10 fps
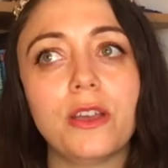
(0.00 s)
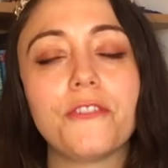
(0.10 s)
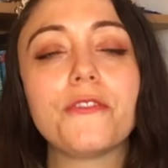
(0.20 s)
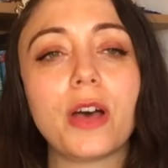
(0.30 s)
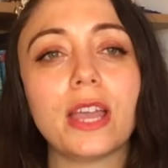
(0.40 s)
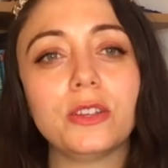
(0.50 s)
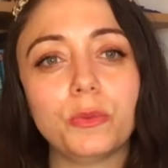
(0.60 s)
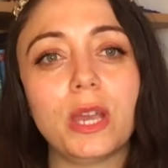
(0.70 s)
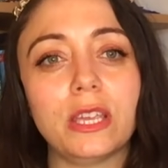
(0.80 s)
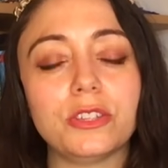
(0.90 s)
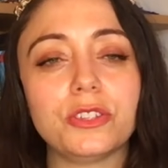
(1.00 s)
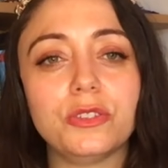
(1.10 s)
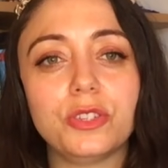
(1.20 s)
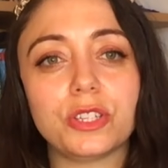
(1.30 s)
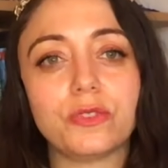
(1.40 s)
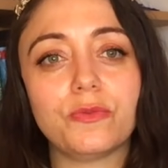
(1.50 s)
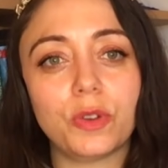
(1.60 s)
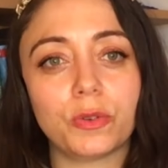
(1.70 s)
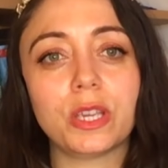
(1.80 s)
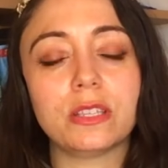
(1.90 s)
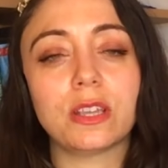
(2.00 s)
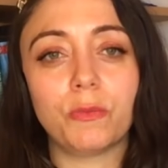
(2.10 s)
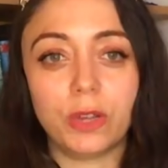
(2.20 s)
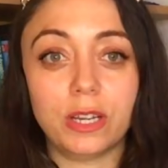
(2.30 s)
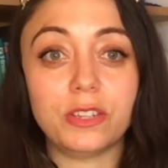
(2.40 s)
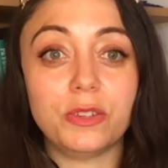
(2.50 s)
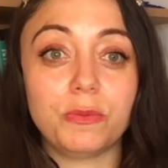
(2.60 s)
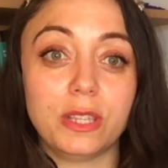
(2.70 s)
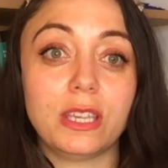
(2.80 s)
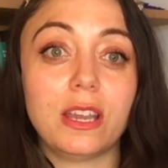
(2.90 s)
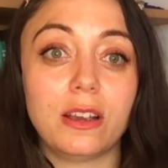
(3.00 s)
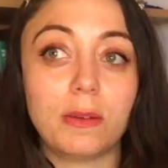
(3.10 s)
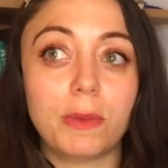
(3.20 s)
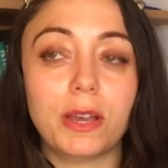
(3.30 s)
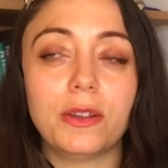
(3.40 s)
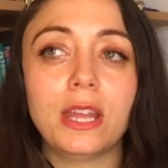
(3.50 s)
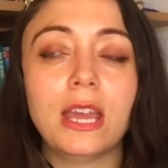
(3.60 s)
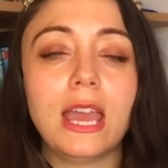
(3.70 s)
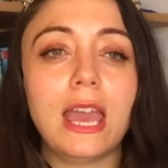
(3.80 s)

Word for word: find ways to just focus on what it is you really care about,